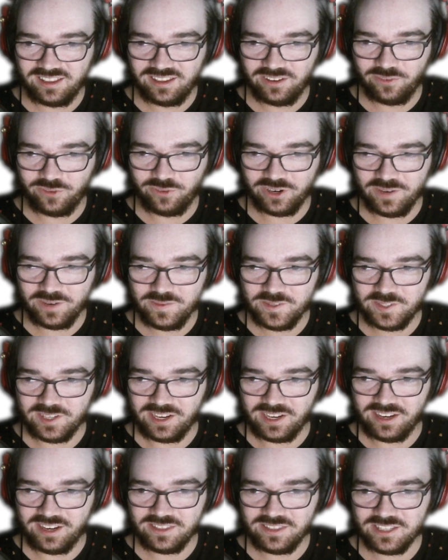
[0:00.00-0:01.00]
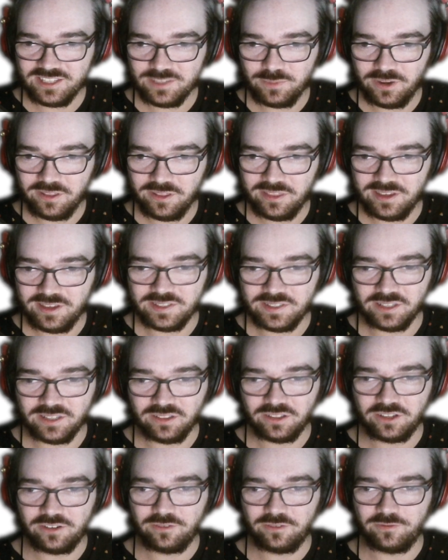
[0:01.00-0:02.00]
What I'm seeing this month is a
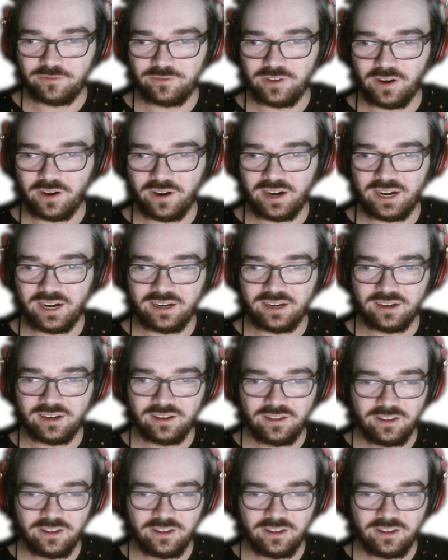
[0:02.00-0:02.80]
lot of very